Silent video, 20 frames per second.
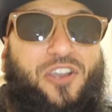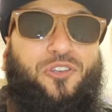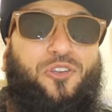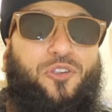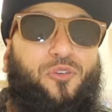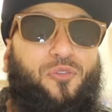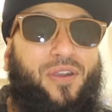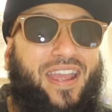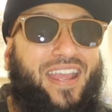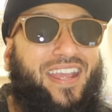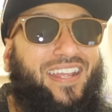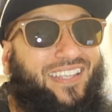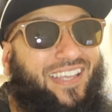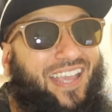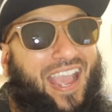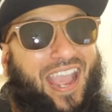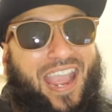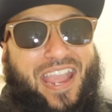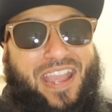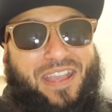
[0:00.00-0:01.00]
Great
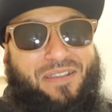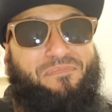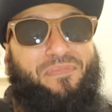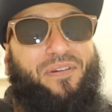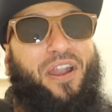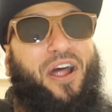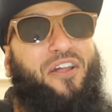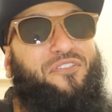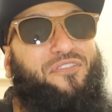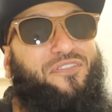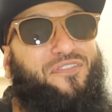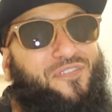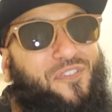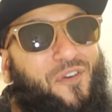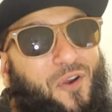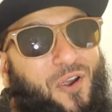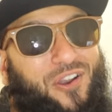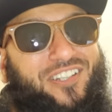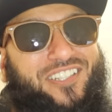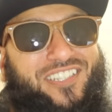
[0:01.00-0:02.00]
game, but
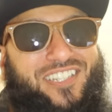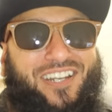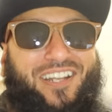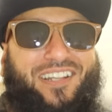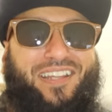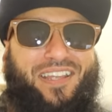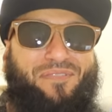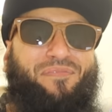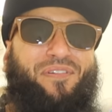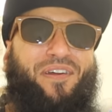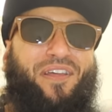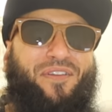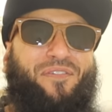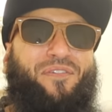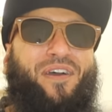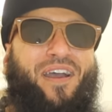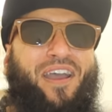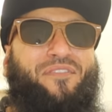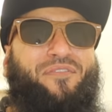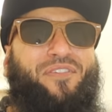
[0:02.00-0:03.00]
unfortunately, Brother
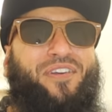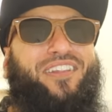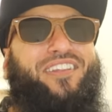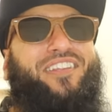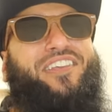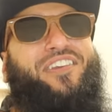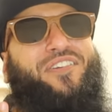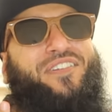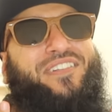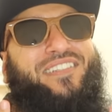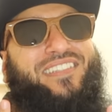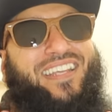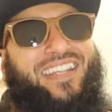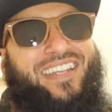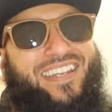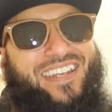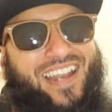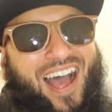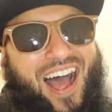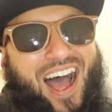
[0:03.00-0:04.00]
Mohammed, you
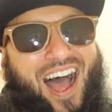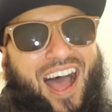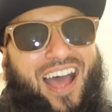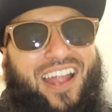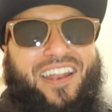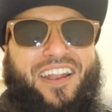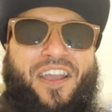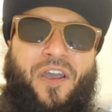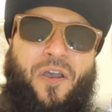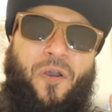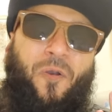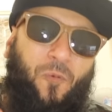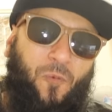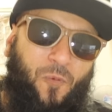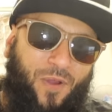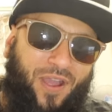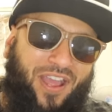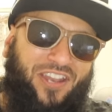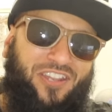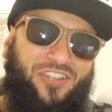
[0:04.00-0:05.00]
did not
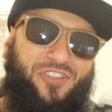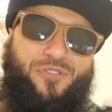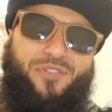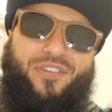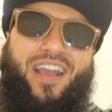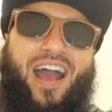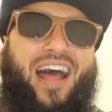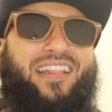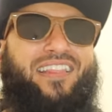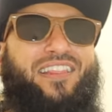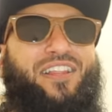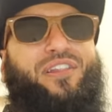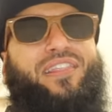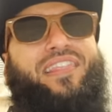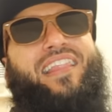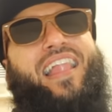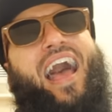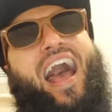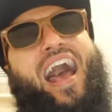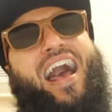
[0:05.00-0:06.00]
win. You got the
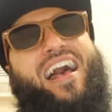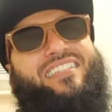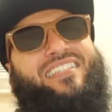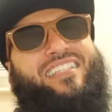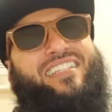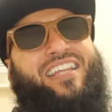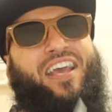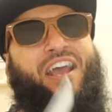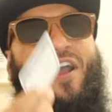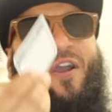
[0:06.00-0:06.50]
last